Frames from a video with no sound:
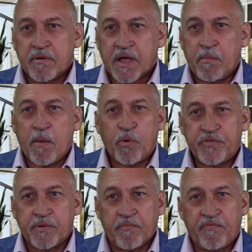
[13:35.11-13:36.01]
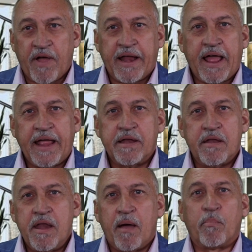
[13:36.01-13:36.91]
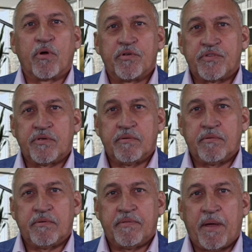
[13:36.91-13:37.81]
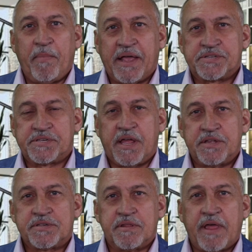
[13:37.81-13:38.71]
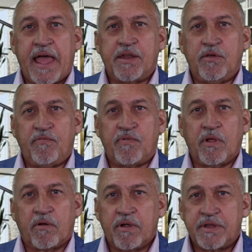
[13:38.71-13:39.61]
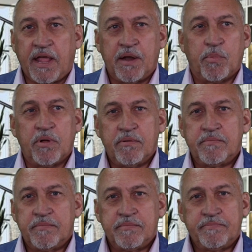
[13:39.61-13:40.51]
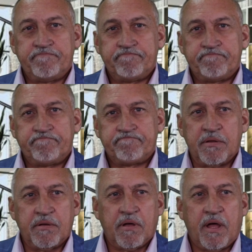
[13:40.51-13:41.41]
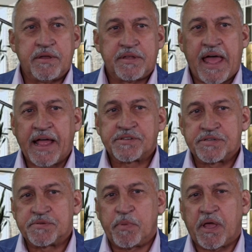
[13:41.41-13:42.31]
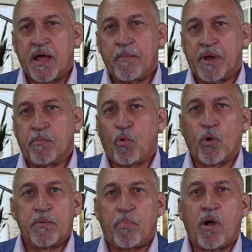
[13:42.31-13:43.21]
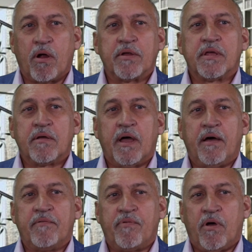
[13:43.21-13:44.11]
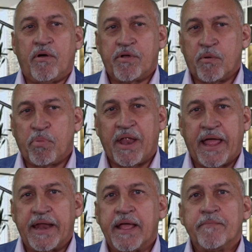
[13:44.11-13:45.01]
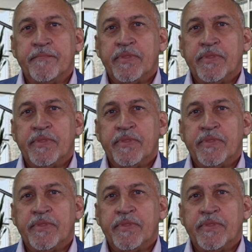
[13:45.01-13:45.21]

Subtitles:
Come up with some finite numbers that make sense, that you feel are attainable. Taxes become an important part of all your planning.